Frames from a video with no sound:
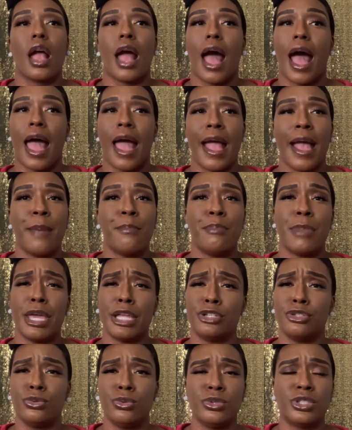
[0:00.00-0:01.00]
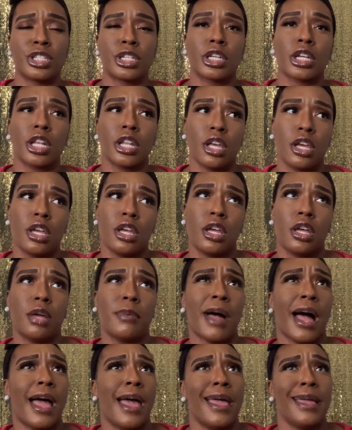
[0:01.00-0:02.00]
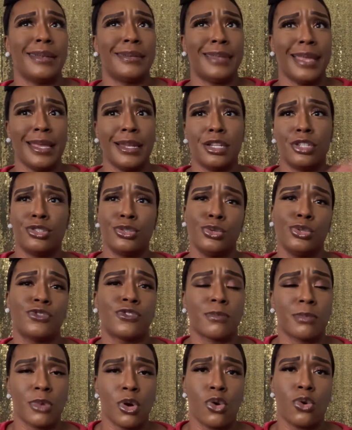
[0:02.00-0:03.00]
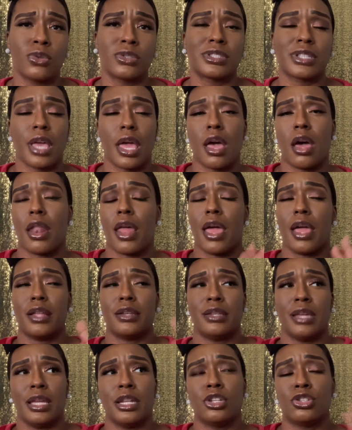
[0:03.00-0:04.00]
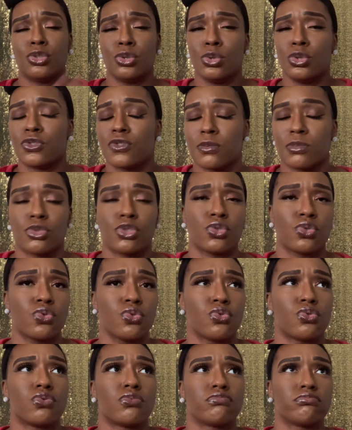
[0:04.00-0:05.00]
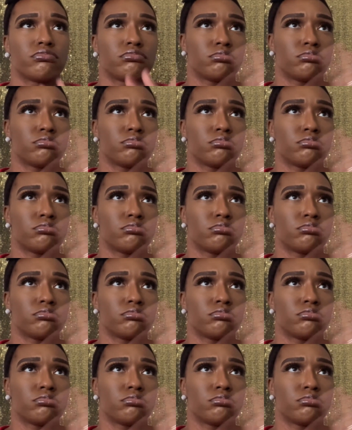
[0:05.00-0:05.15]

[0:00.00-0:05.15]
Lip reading: I had met dudes in a club. I had dated dudes from my old town. I had dated dudes from school.